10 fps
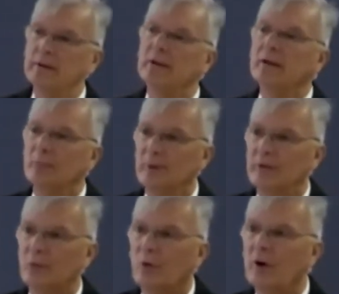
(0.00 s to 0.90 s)
be the
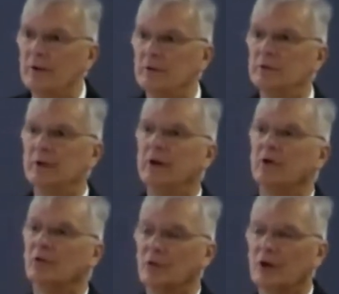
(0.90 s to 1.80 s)
one who hears
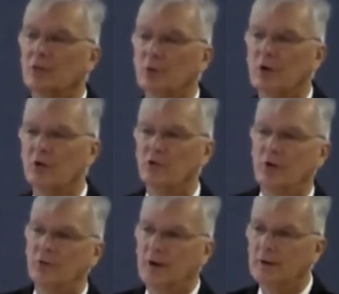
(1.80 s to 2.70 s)
these words and
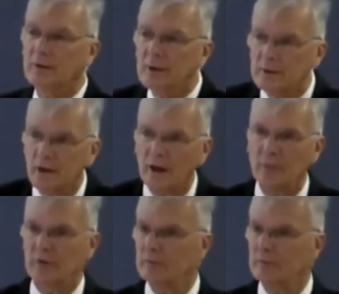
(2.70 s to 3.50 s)
then come and